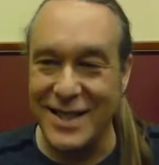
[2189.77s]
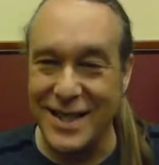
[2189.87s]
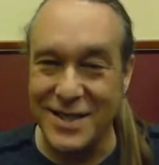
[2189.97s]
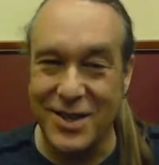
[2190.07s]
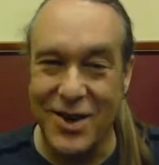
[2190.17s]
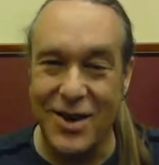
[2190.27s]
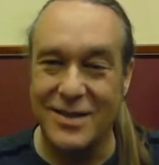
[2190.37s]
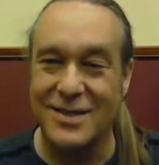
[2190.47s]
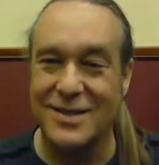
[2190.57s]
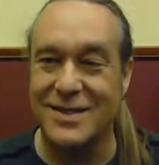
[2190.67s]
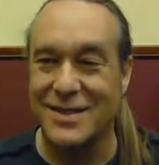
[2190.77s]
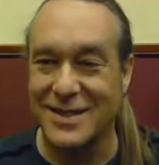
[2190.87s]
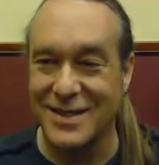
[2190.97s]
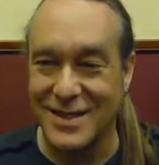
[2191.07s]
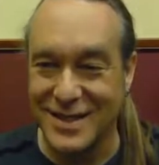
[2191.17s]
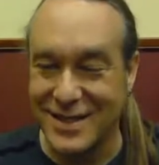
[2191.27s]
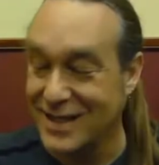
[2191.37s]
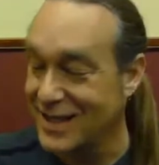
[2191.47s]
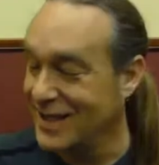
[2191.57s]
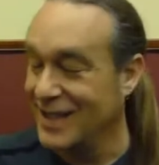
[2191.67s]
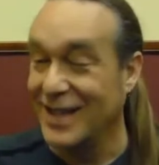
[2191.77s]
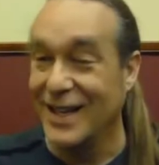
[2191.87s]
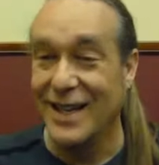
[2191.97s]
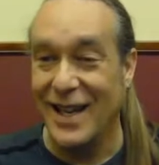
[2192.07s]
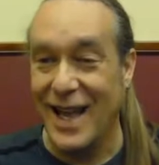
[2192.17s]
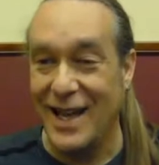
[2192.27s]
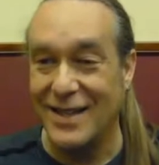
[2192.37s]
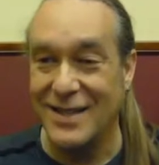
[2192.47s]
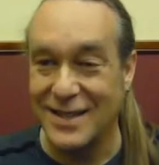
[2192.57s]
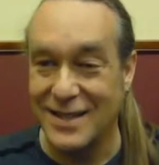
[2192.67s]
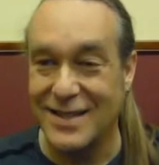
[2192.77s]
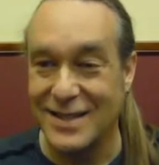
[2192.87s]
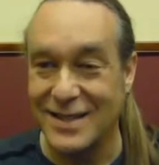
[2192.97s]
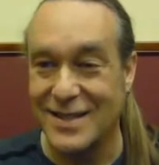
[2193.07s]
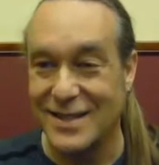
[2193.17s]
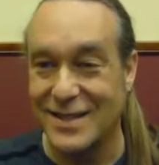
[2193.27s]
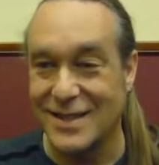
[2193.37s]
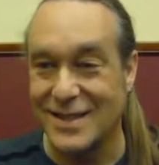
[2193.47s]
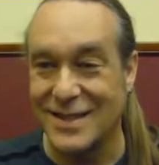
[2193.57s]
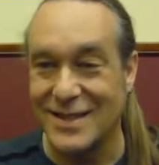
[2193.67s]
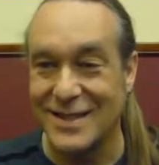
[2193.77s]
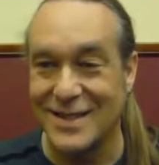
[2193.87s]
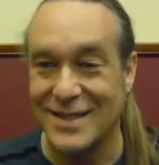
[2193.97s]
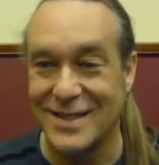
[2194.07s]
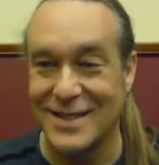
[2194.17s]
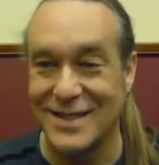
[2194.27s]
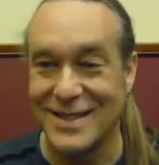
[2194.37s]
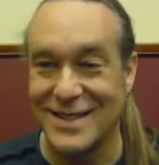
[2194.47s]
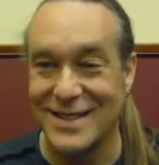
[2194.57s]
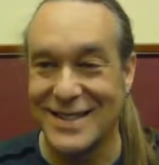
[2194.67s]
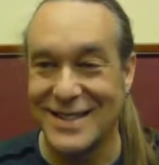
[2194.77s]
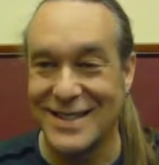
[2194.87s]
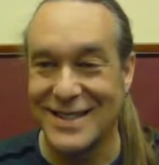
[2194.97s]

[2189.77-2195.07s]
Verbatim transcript: he's he, yeah. Gone. He died in twenty seventeen. Yeah, yeah. Not yeah. reachable for a signature. Uh,